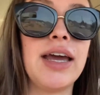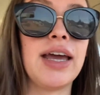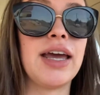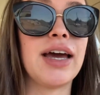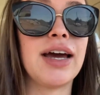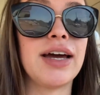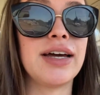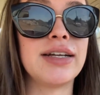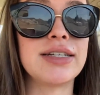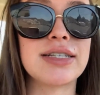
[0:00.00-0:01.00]

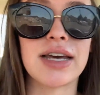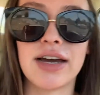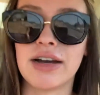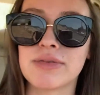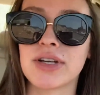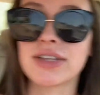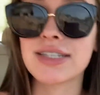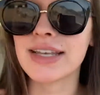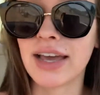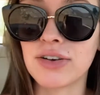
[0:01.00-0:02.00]
And sorry,
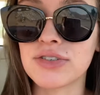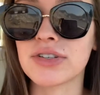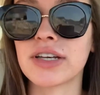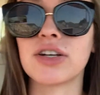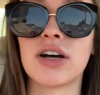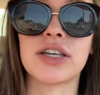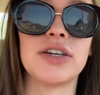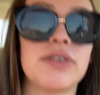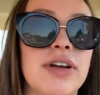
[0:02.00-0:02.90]
these angles are like not cute.